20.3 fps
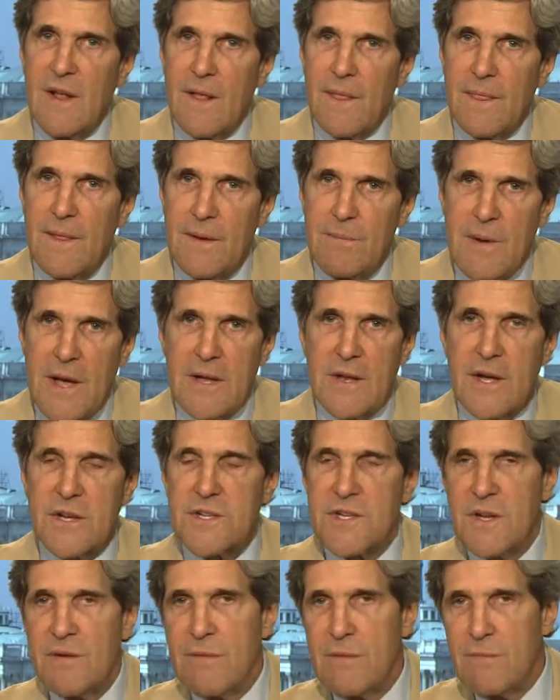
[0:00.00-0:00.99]
they made
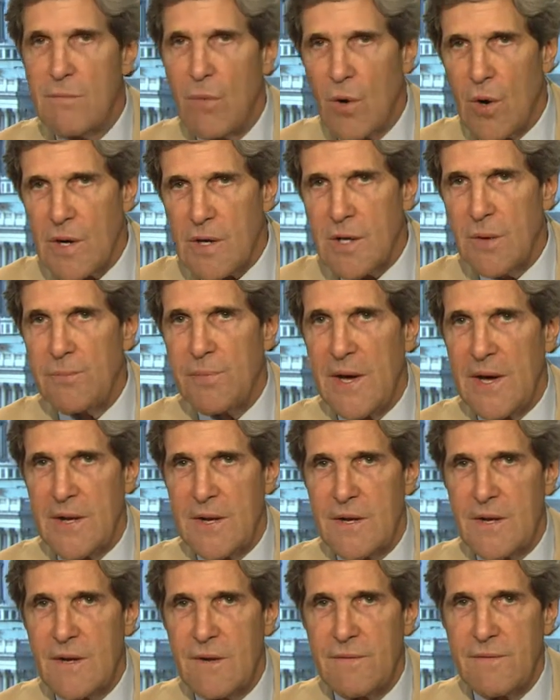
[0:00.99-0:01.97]
us even more
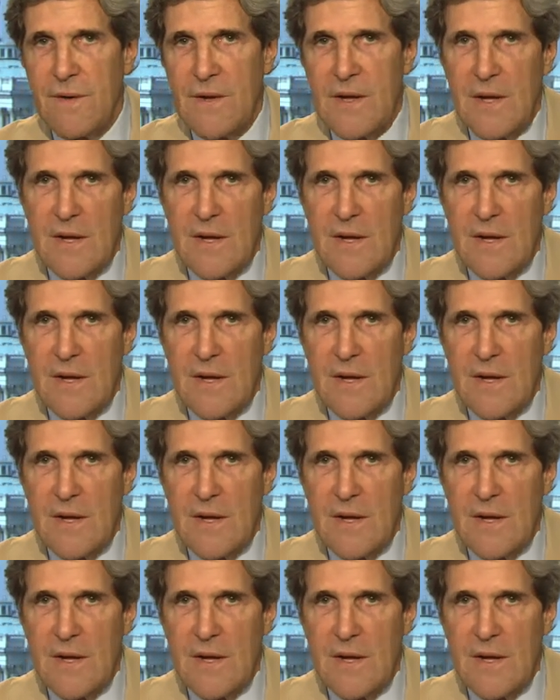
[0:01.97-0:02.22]
competitive